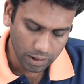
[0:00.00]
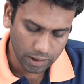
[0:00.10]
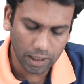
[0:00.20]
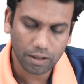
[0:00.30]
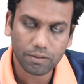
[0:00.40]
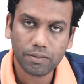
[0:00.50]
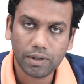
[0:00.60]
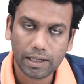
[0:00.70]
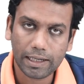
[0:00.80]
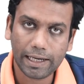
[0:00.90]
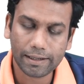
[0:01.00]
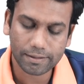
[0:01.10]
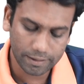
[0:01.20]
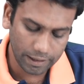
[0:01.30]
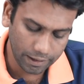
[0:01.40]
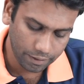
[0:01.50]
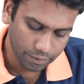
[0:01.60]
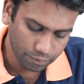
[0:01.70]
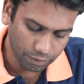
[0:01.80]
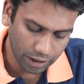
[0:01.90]
Now let us see
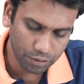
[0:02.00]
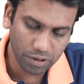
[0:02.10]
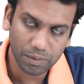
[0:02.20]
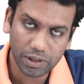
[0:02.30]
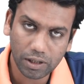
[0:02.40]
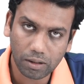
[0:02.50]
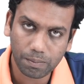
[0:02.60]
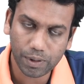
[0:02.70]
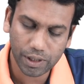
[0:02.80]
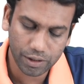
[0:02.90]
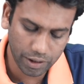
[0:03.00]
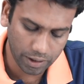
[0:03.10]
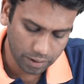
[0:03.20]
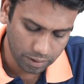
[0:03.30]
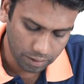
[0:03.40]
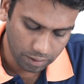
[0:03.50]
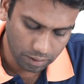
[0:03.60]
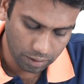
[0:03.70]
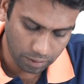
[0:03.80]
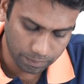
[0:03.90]
what will be the operation
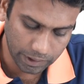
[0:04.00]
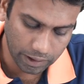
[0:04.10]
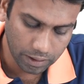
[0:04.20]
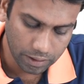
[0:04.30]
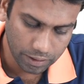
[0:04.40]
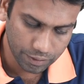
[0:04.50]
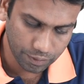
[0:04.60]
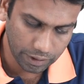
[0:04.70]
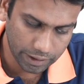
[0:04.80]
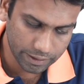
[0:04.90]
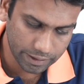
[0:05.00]
of the solar